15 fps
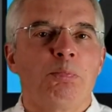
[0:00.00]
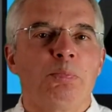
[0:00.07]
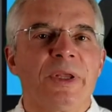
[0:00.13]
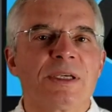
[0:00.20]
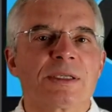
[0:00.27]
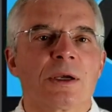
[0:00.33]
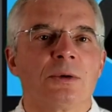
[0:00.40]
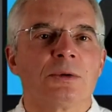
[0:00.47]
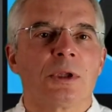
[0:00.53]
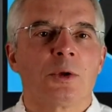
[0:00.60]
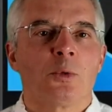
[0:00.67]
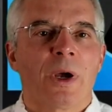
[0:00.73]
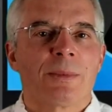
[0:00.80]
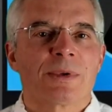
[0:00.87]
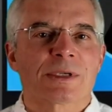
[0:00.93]
Please go to
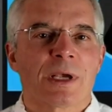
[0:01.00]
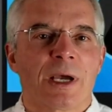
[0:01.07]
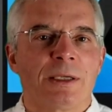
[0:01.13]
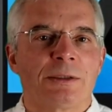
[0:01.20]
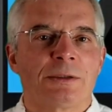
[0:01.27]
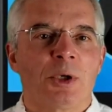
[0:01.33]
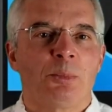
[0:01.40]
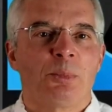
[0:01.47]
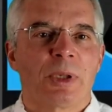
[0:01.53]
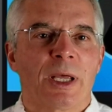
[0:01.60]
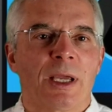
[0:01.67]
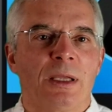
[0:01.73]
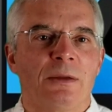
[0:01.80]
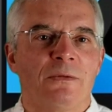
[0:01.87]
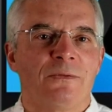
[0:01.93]
the website to
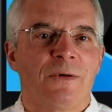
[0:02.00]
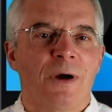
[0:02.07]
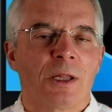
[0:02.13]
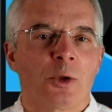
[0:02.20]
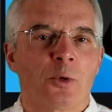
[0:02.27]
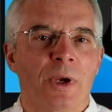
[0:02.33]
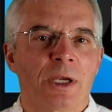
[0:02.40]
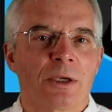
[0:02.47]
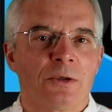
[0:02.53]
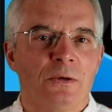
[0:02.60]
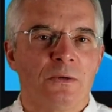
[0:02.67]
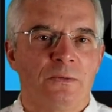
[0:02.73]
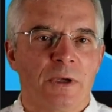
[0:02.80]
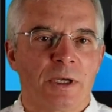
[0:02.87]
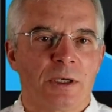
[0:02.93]
play the following 2
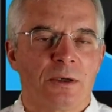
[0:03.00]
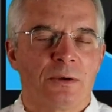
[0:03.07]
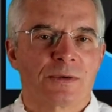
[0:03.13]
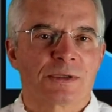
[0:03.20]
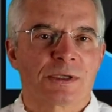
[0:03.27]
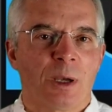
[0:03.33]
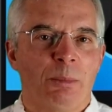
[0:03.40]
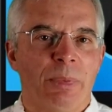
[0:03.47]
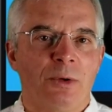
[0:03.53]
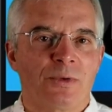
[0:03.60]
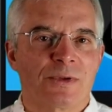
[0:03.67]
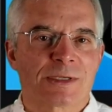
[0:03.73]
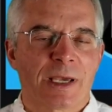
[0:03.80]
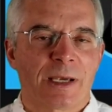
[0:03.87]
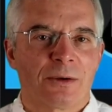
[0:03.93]
videos
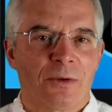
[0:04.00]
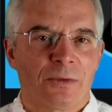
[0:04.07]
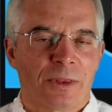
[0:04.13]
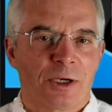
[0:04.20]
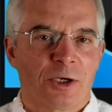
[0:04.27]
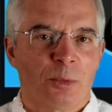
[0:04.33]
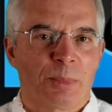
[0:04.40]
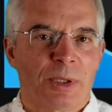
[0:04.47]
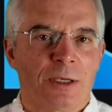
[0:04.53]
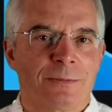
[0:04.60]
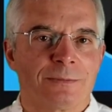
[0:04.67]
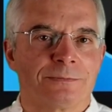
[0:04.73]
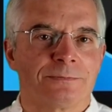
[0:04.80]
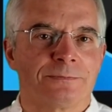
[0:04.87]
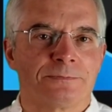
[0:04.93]
about psychotherapy.